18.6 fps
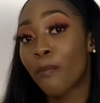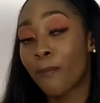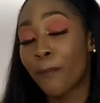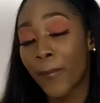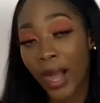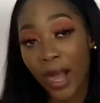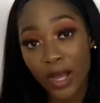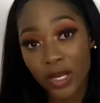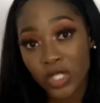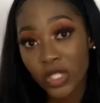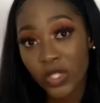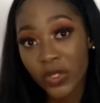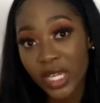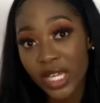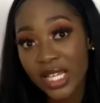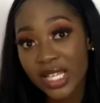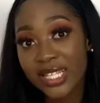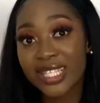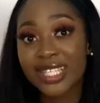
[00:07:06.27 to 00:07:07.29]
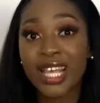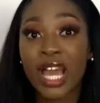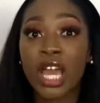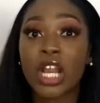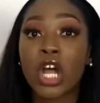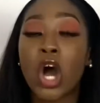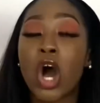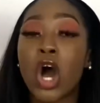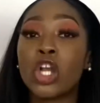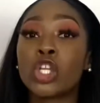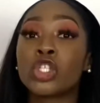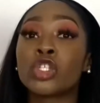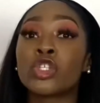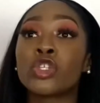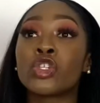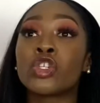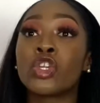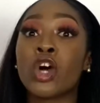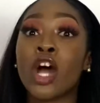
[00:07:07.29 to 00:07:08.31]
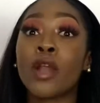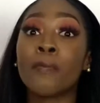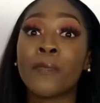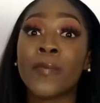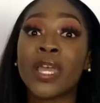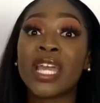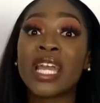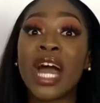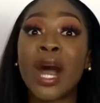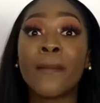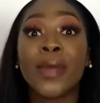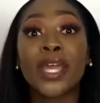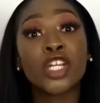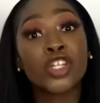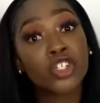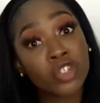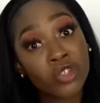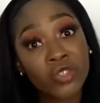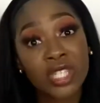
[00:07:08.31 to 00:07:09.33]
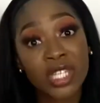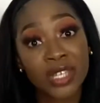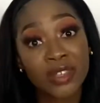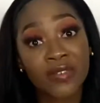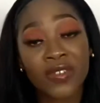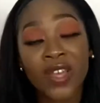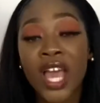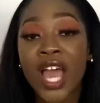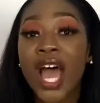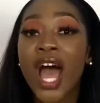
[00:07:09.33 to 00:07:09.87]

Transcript: boundaries that do not become intrusive.